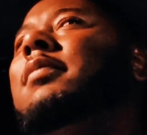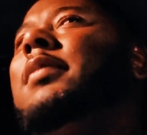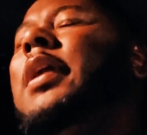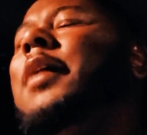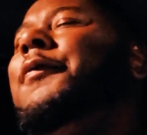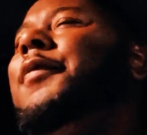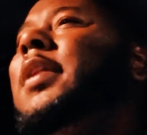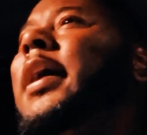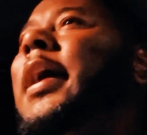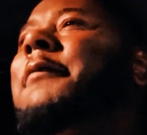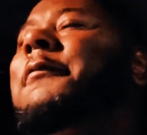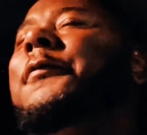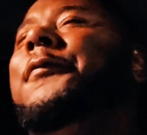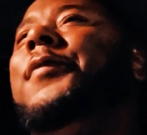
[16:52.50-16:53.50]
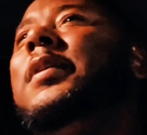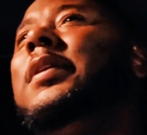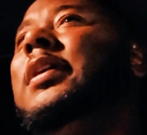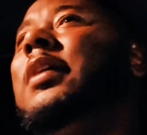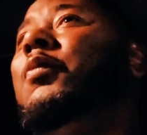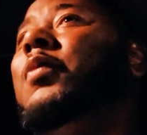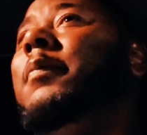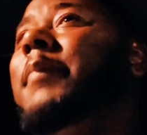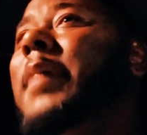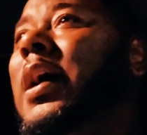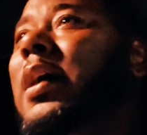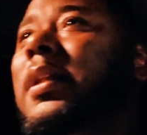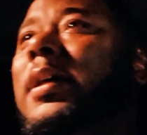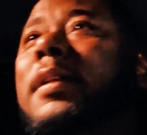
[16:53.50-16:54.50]
And I feel like having fun. I want
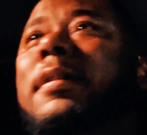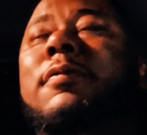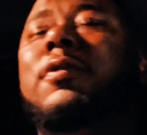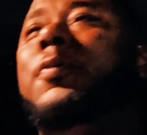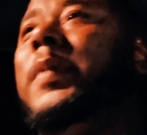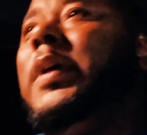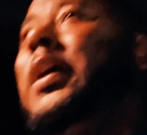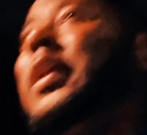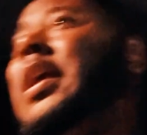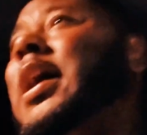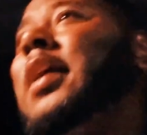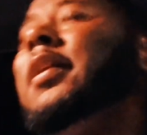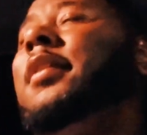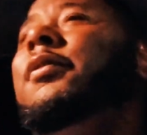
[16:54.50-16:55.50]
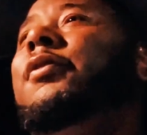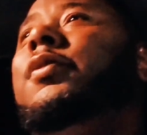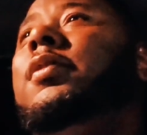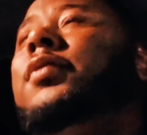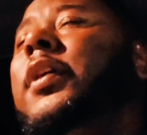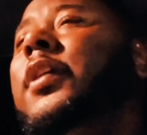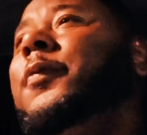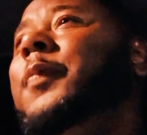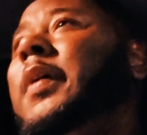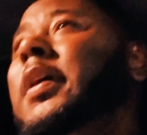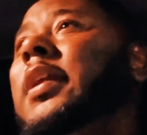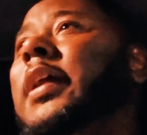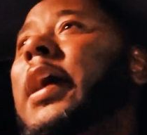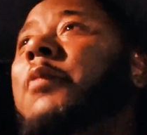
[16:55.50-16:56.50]
balance. I'm just being honest,
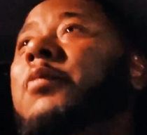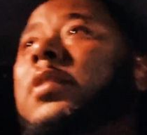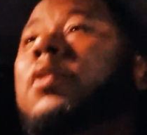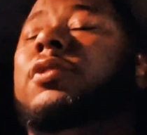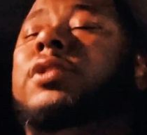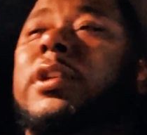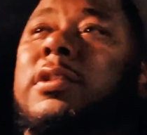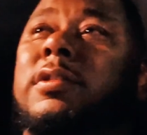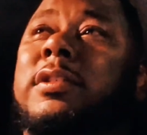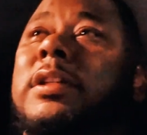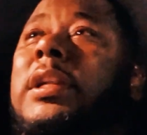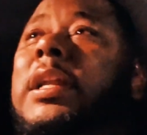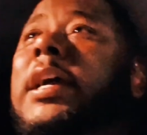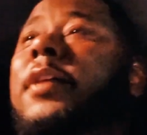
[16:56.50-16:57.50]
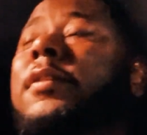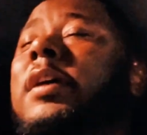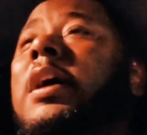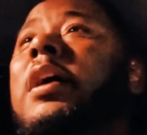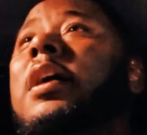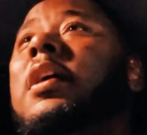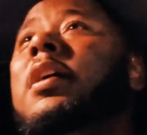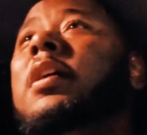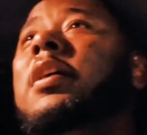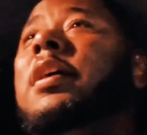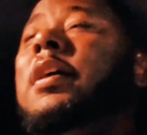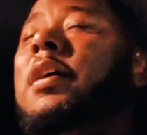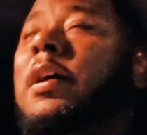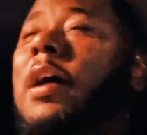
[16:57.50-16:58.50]
transparent. Like, I want to go to church on Sundays.
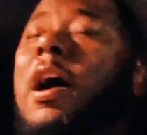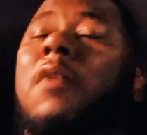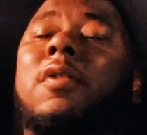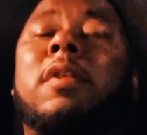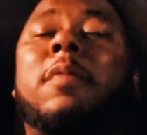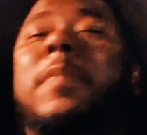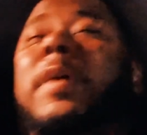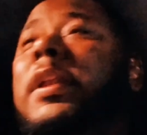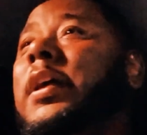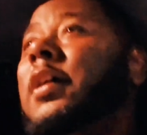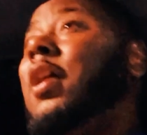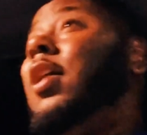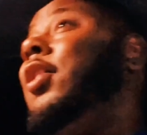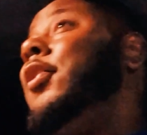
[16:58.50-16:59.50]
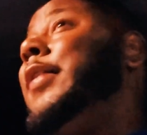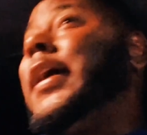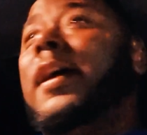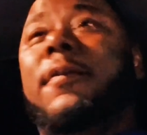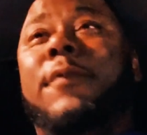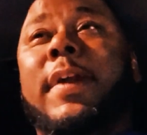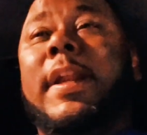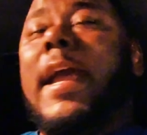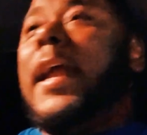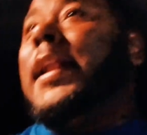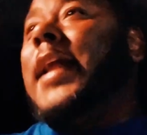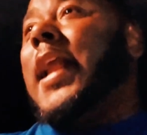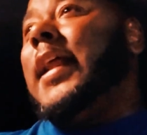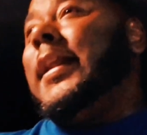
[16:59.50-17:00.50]
I want to be there all day, every
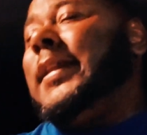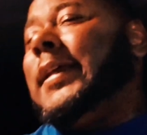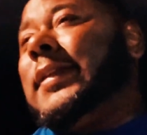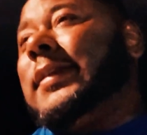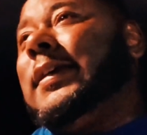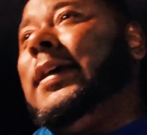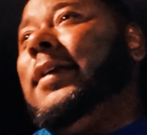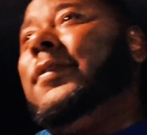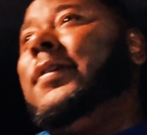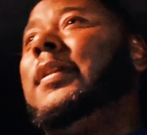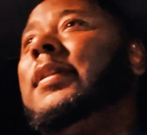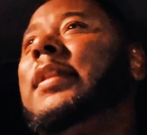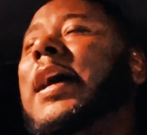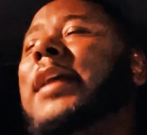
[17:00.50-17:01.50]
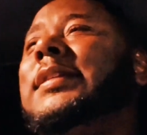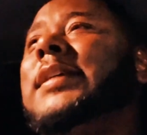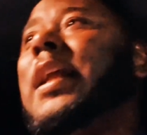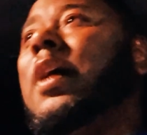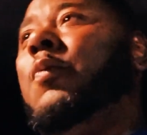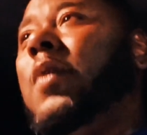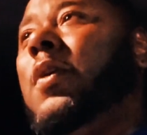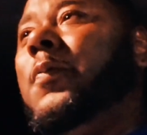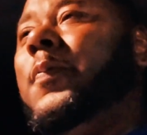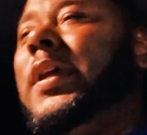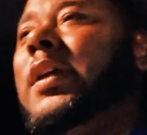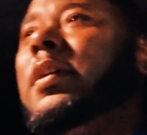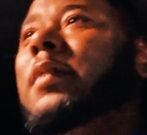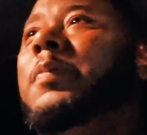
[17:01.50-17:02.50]
day. Not at this season. Not saying I won't
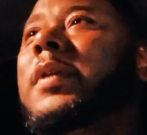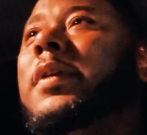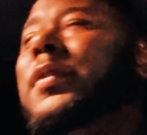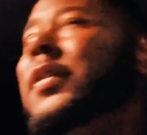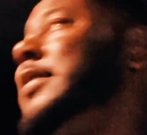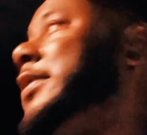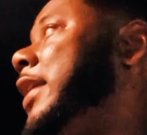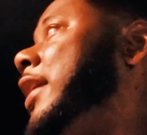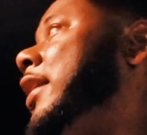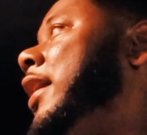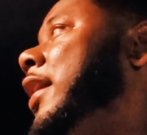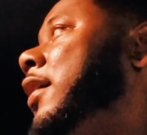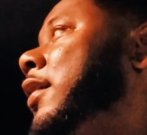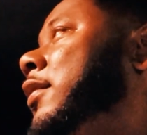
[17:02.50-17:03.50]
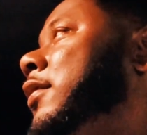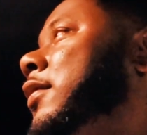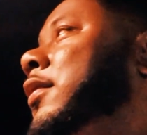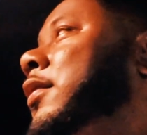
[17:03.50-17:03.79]
be, but I'm just saying, like,